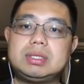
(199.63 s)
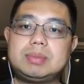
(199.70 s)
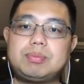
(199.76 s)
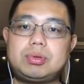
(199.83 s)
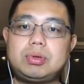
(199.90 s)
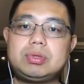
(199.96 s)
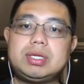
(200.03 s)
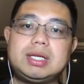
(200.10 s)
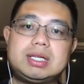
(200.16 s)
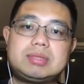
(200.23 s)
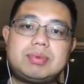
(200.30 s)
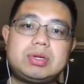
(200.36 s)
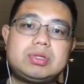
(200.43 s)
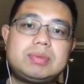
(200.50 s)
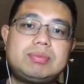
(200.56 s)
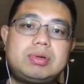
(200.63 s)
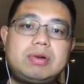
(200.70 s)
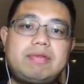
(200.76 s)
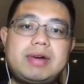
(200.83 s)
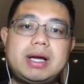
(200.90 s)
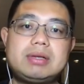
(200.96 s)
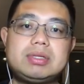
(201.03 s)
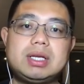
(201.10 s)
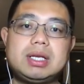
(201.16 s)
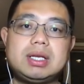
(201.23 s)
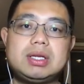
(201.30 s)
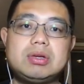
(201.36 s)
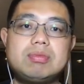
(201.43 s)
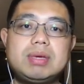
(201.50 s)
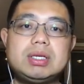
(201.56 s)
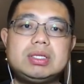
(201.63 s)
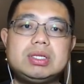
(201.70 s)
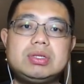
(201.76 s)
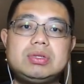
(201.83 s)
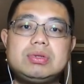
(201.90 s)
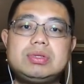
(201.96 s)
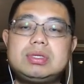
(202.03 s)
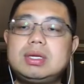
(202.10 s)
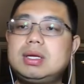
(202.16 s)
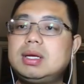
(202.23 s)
protein expression profiles in human tissues